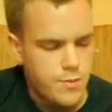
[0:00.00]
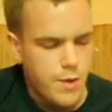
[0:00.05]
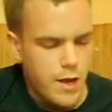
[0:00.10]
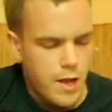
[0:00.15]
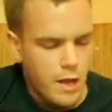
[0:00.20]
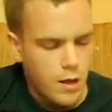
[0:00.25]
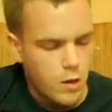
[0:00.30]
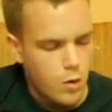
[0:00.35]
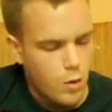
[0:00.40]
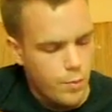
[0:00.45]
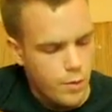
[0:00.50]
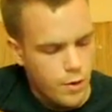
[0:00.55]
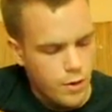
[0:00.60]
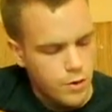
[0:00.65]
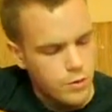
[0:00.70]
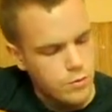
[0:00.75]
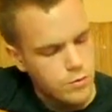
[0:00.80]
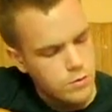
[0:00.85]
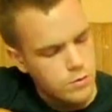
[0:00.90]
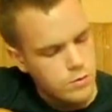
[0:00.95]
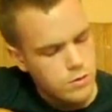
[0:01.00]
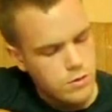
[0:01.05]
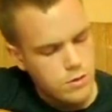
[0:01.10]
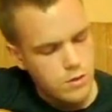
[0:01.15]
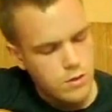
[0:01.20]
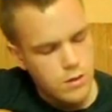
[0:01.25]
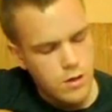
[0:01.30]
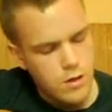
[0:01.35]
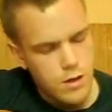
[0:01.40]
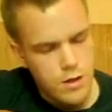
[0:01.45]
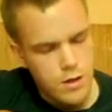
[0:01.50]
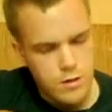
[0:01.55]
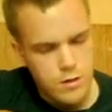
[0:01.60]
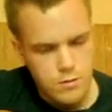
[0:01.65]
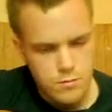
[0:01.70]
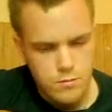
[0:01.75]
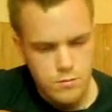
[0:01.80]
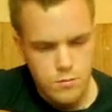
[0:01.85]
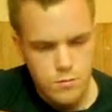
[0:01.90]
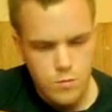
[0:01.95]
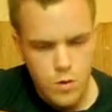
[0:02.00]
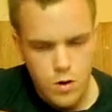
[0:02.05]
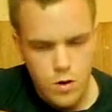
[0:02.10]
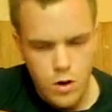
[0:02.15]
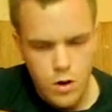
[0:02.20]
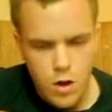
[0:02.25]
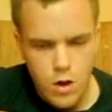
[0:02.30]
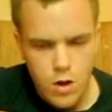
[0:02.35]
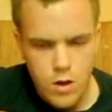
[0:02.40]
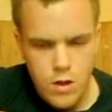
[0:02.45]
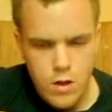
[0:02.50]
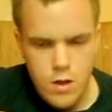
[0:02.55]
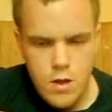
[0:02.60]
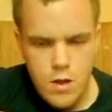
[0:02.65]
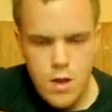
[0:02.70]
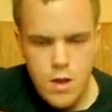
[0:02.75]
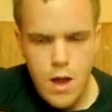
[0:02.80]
to my ankle bones and whatnot.